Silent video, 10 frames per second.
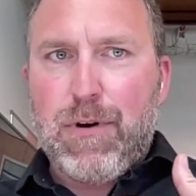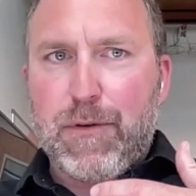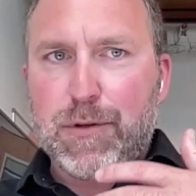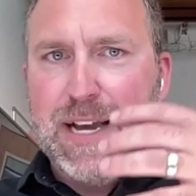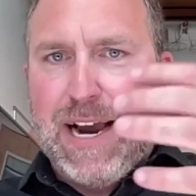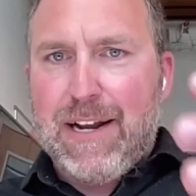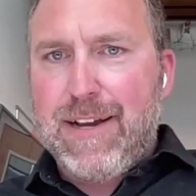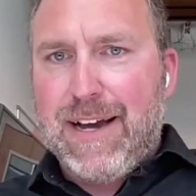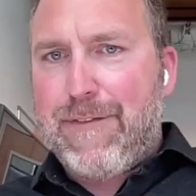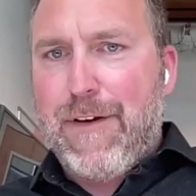
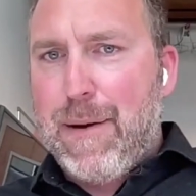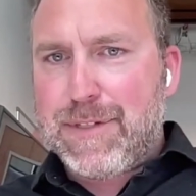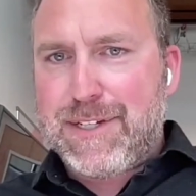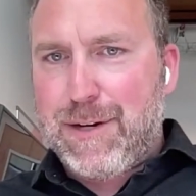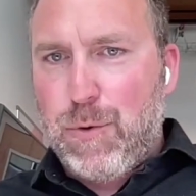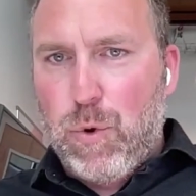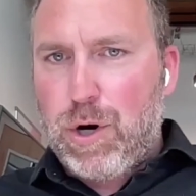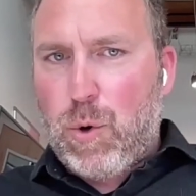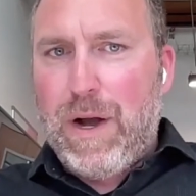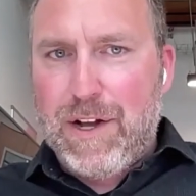Riverside.fm is going to
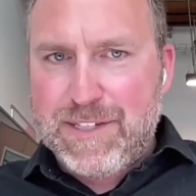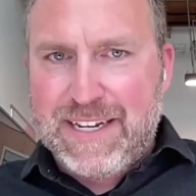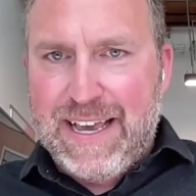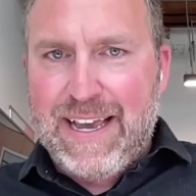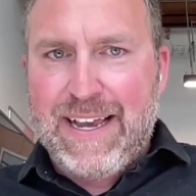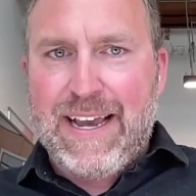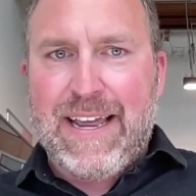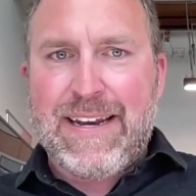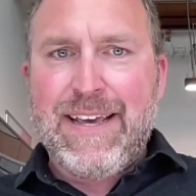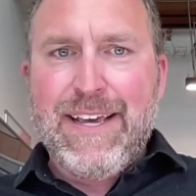work well
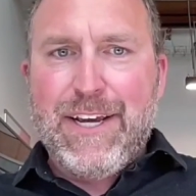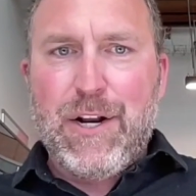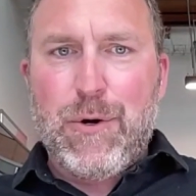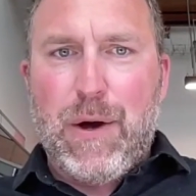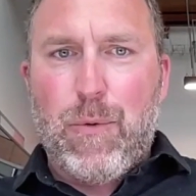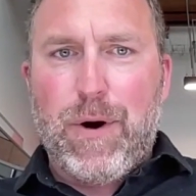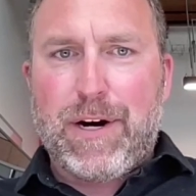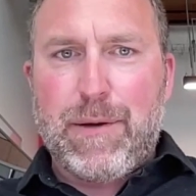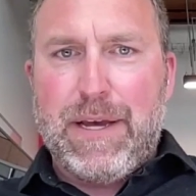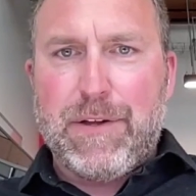today. And, that
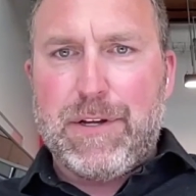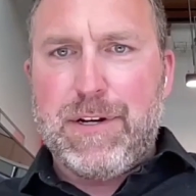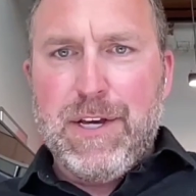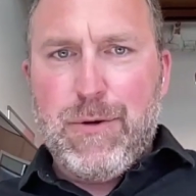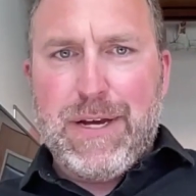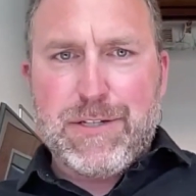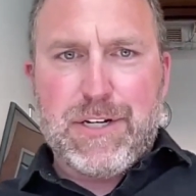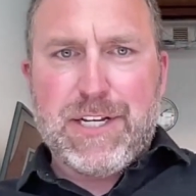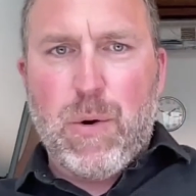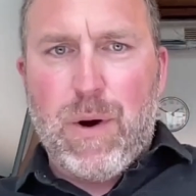we're going to be able to, you guys
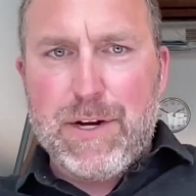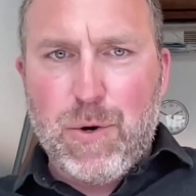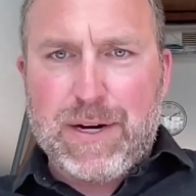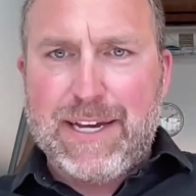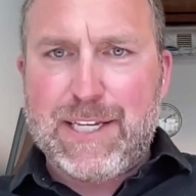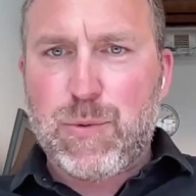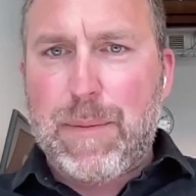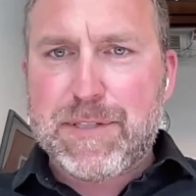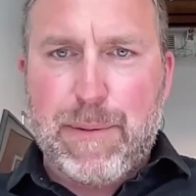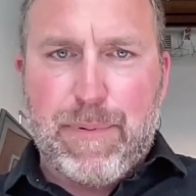are going to go on York IE's
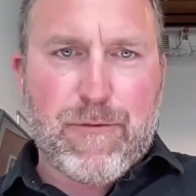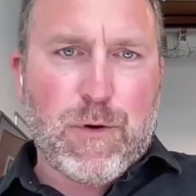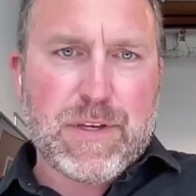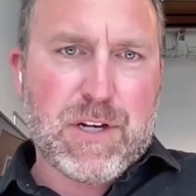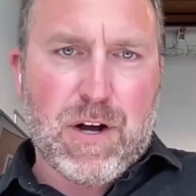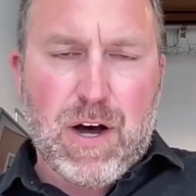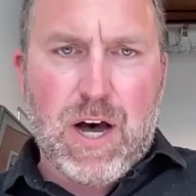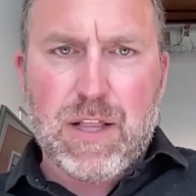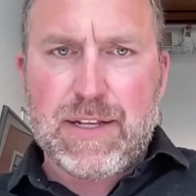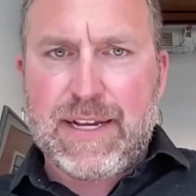website before this
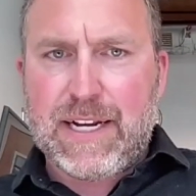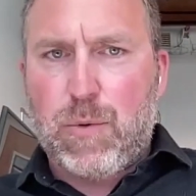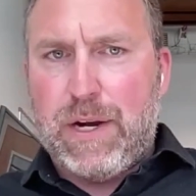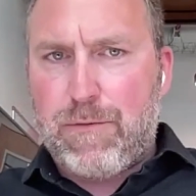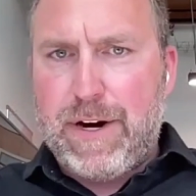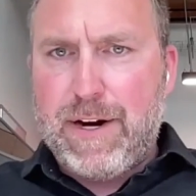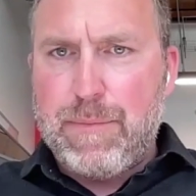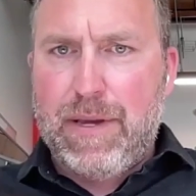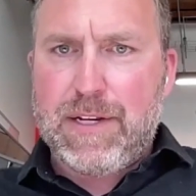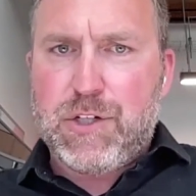call and get a quick read
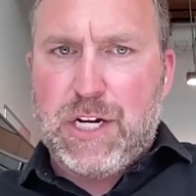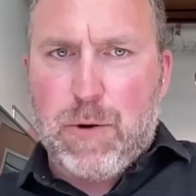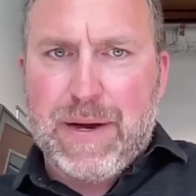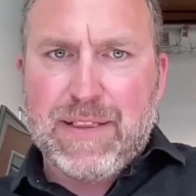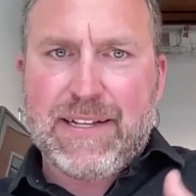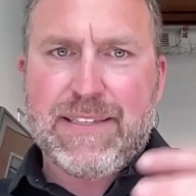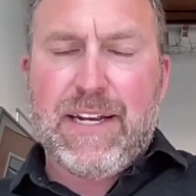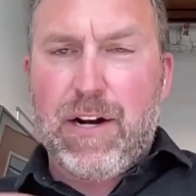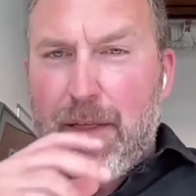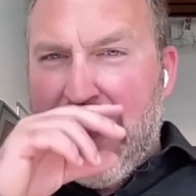on me and check out my
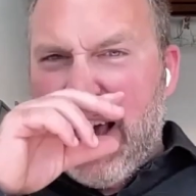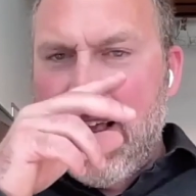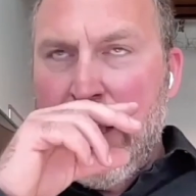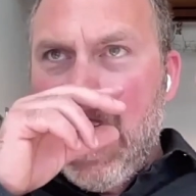LinkedIn and all that.